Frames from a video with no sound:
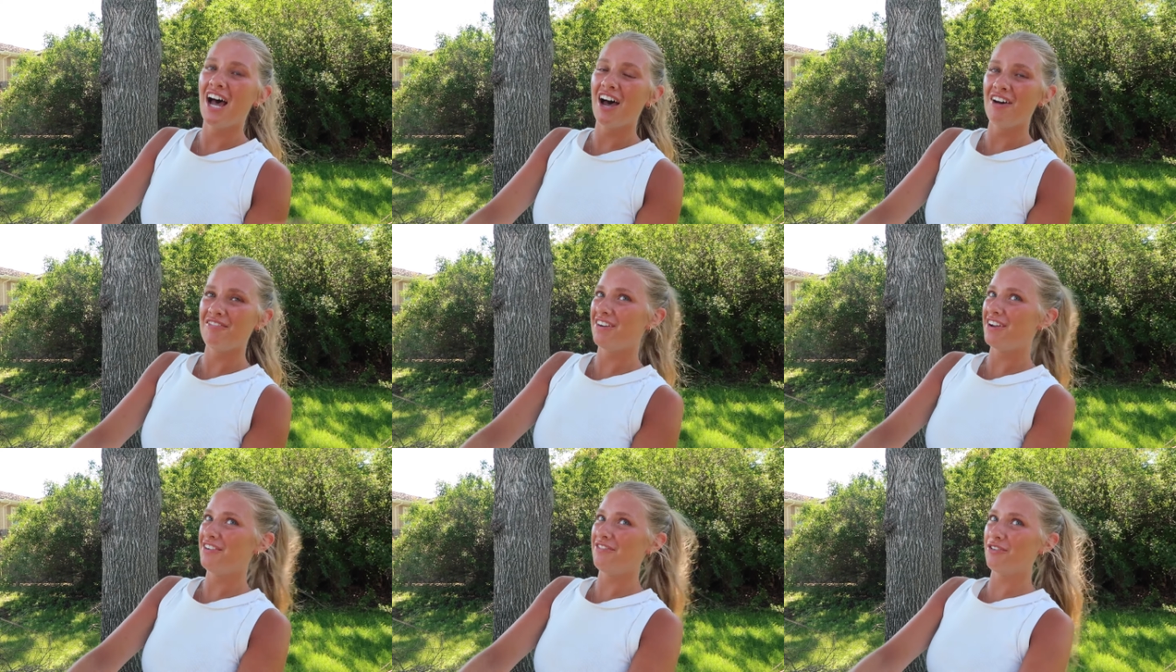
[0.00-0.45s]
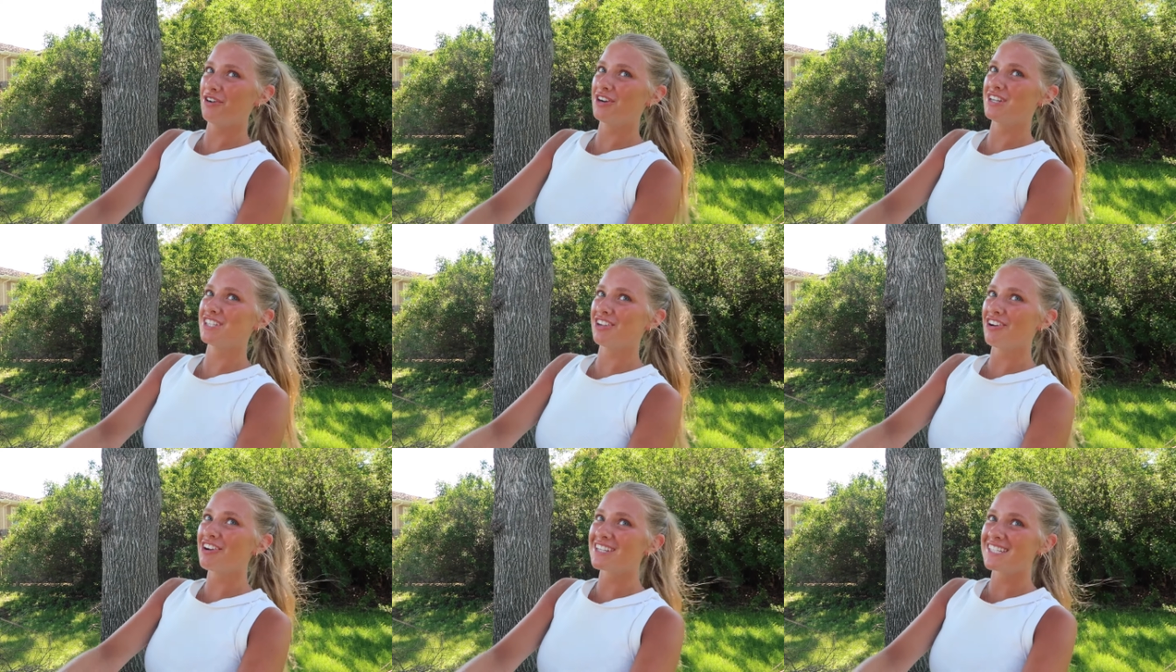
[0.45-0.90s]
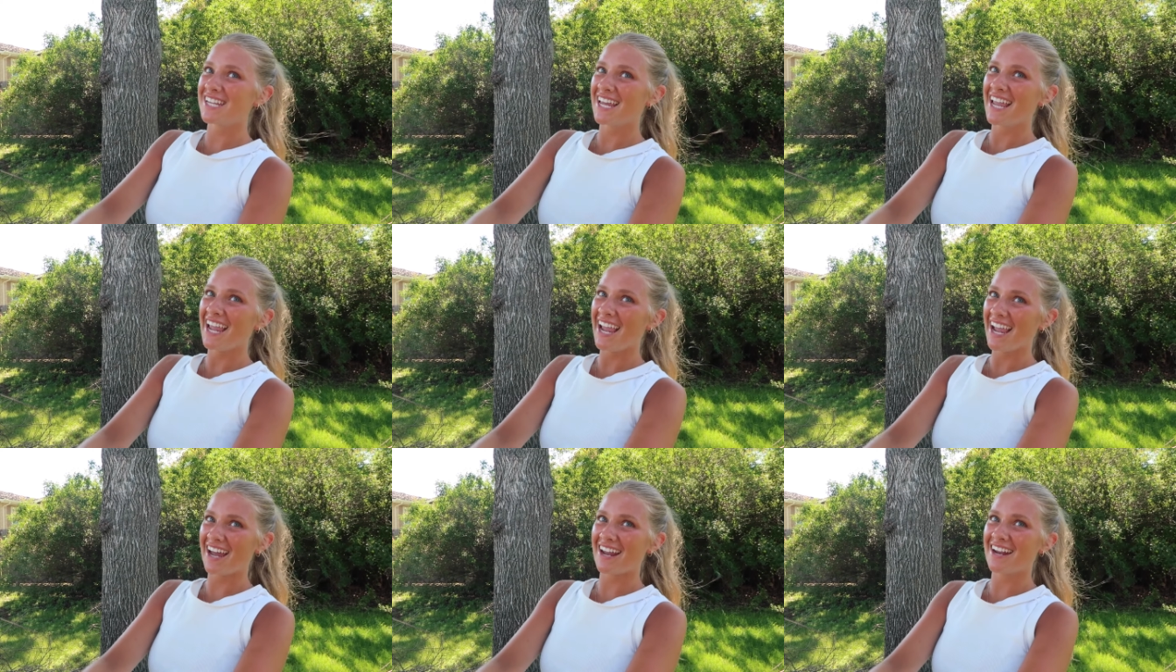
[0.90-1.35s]
of it for as long as I
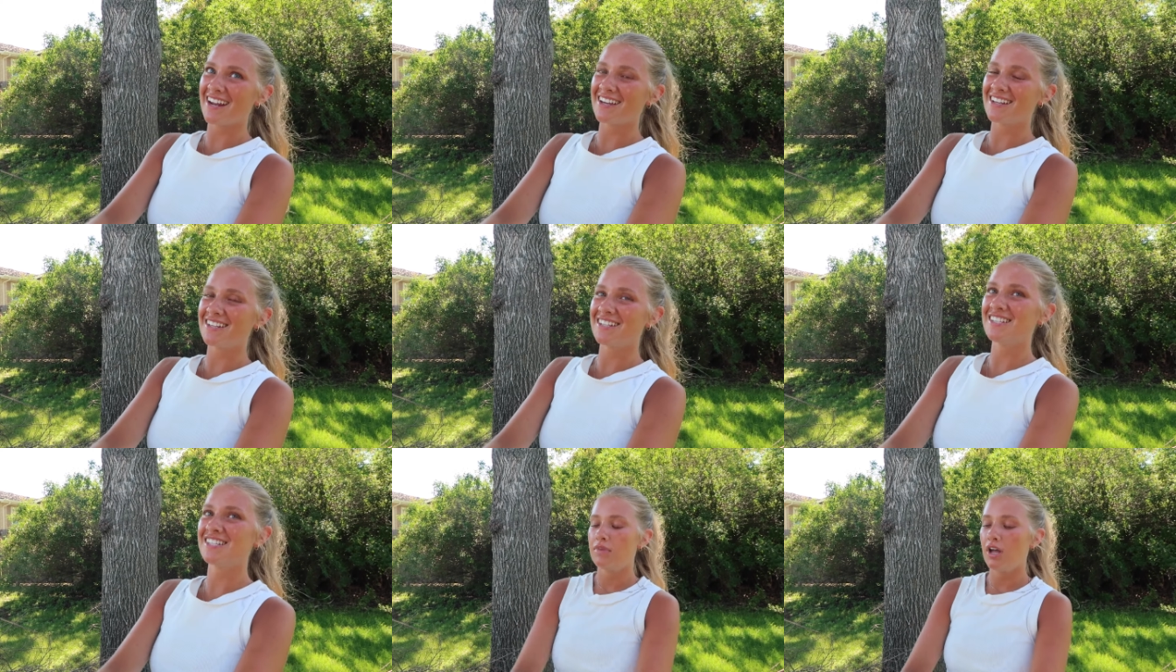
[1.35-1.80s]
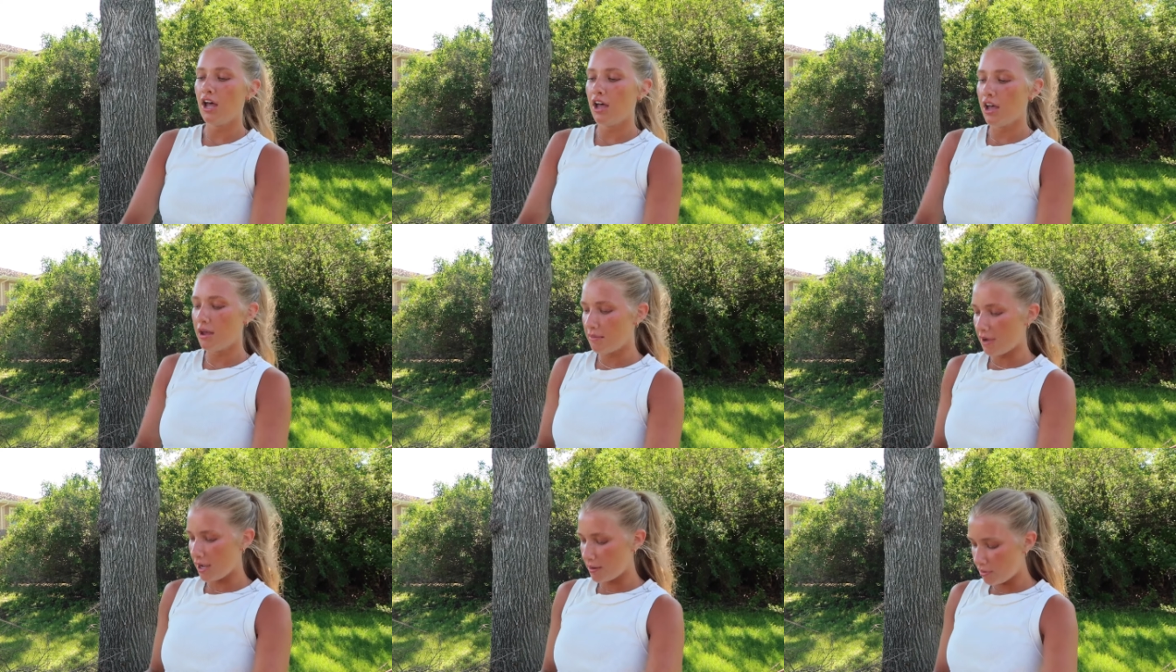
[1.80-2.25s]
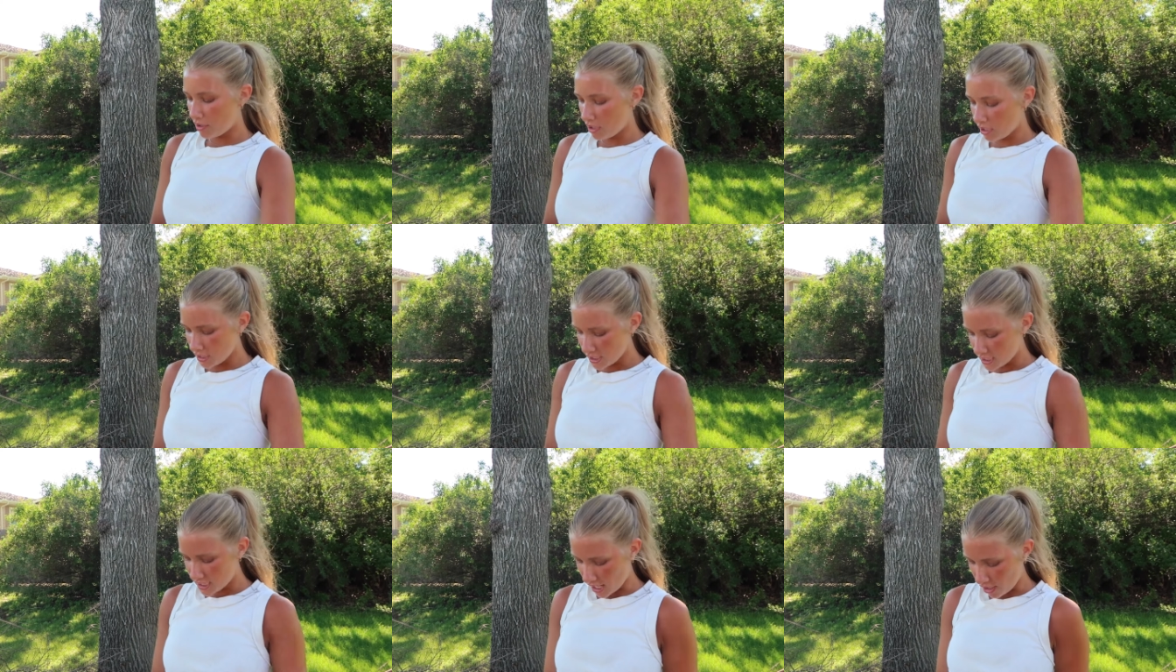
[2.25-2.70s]
can. Um, I put
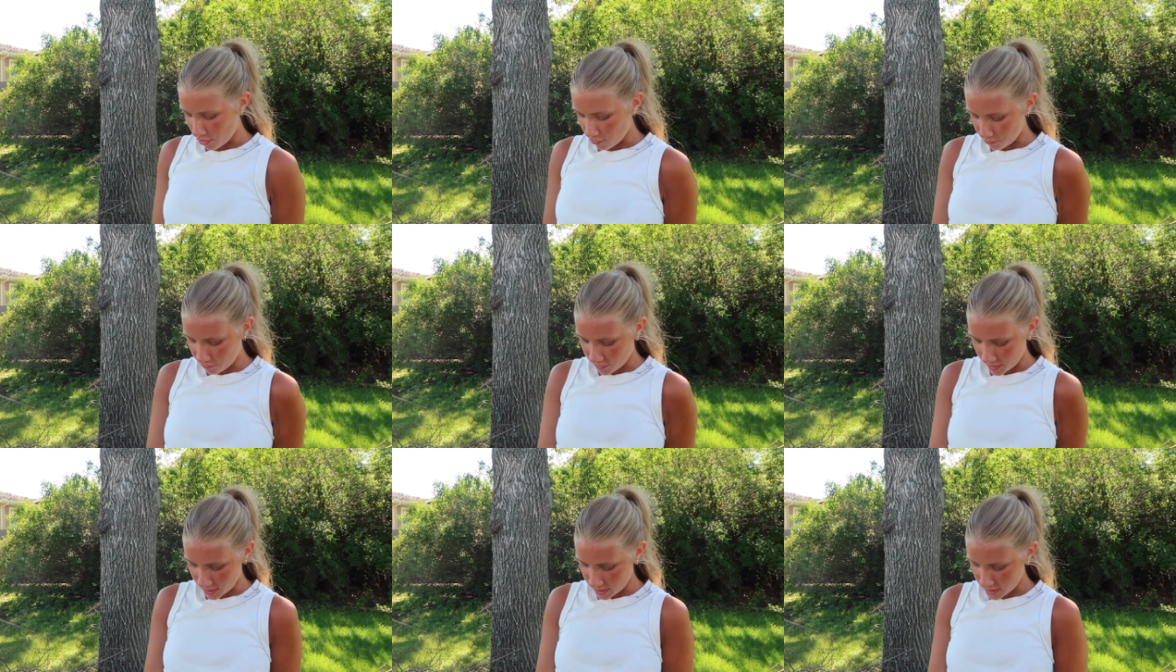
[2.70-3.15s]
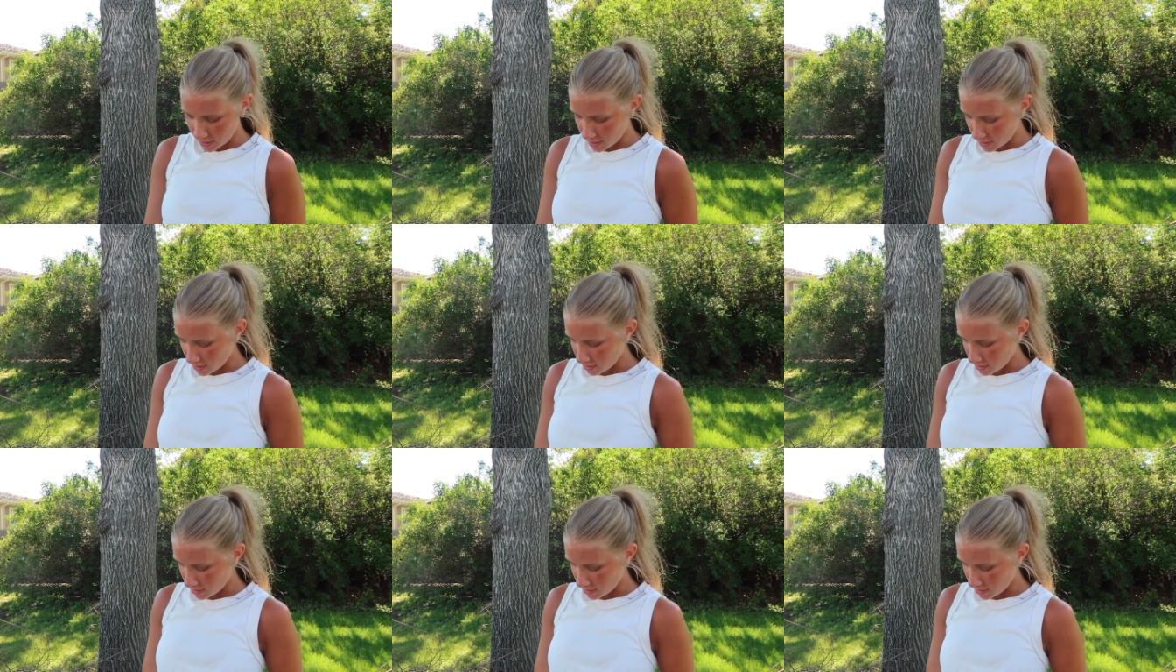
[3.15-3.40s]
on this outfit.